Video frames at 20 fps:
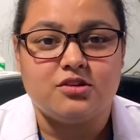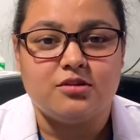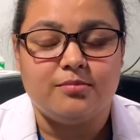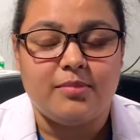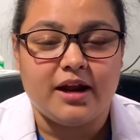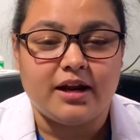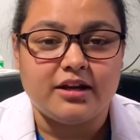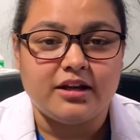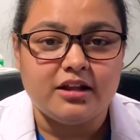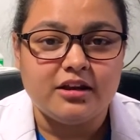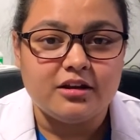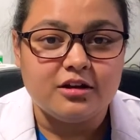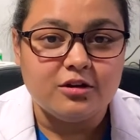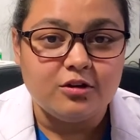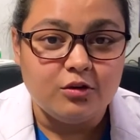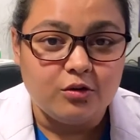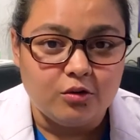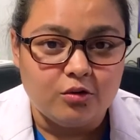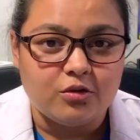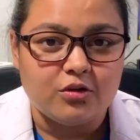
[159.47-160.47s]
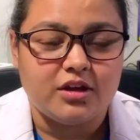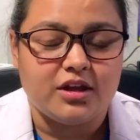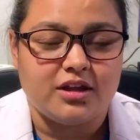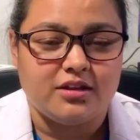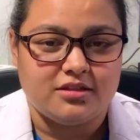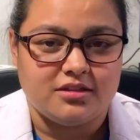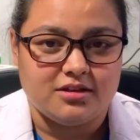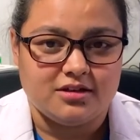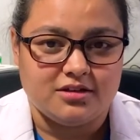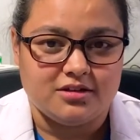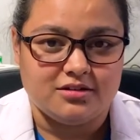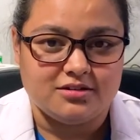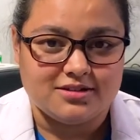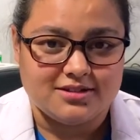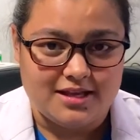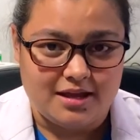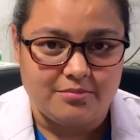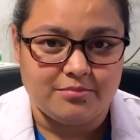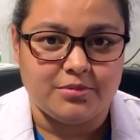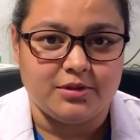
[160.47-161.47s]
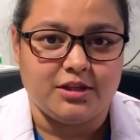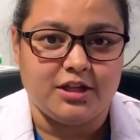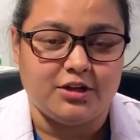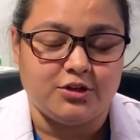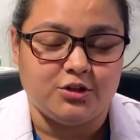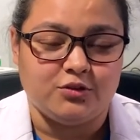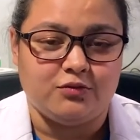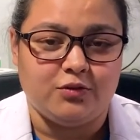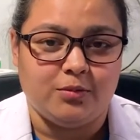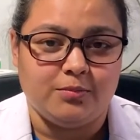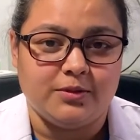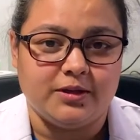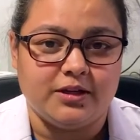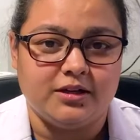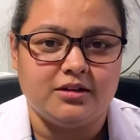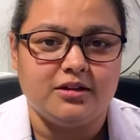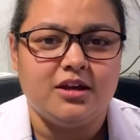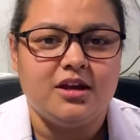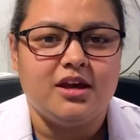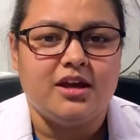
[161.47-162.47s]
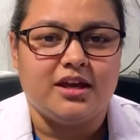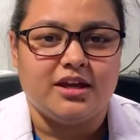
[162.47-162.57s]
the bacterial load in the sample that you've obtained